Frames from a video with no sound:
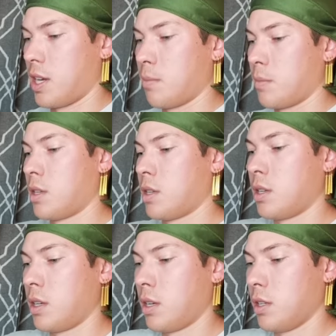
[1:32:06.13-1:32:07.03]
time
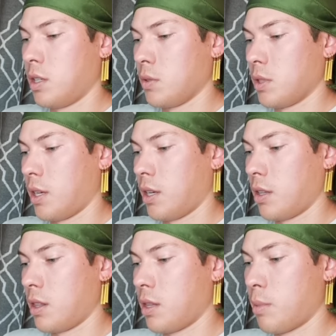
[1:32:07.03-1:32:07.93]
he was like
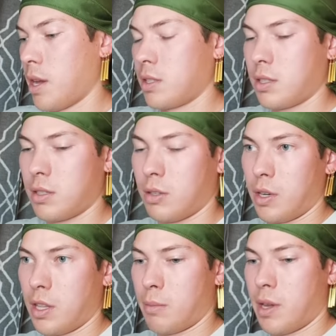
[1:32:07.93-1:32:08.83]
the best or
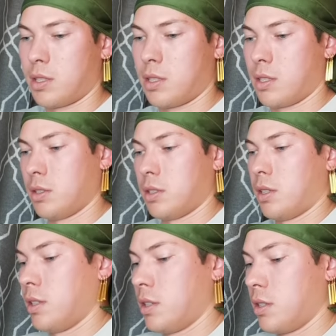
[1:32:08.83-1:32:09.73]
one of the best
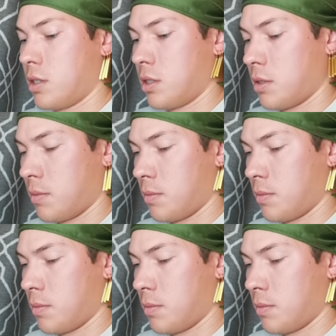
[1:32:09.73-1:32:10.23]
all-star leaders.